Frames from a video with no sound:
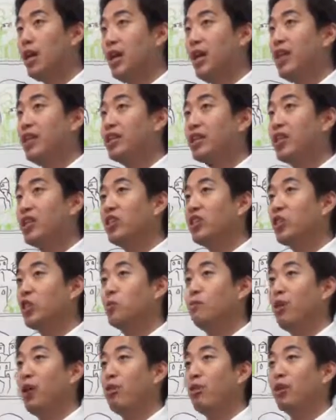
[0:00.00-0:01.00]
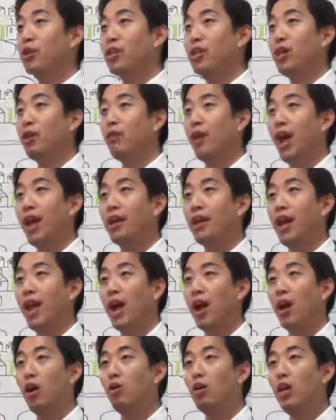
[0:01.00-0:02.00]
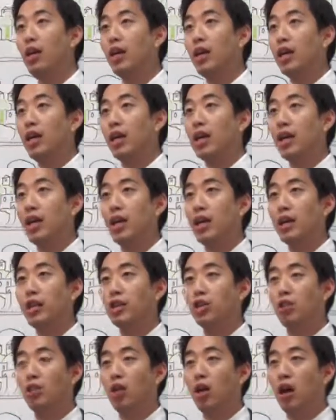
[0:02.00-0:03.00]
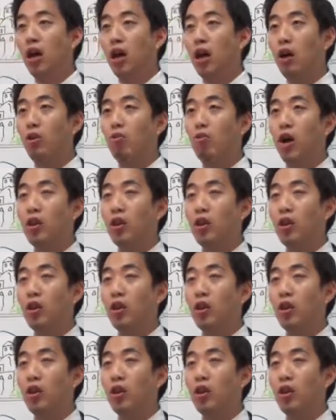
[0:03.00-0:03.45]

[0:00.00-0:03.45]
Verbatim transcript: His conspiracy right now is uh,